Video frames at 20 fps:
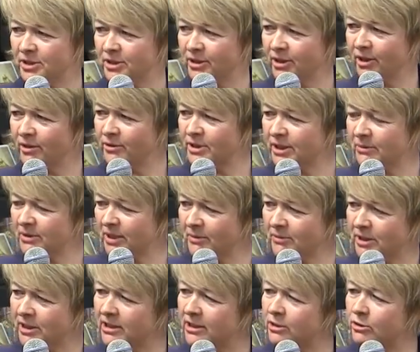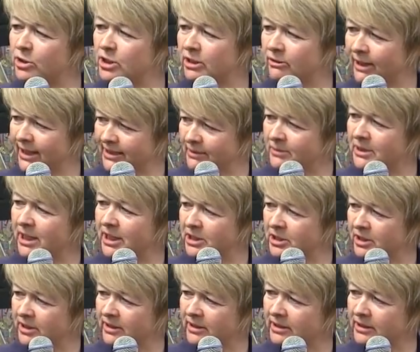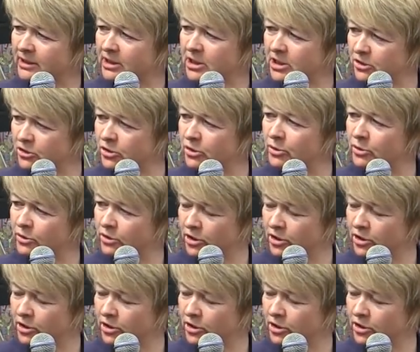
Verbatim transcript: you know sometimes a looser adaptation that's true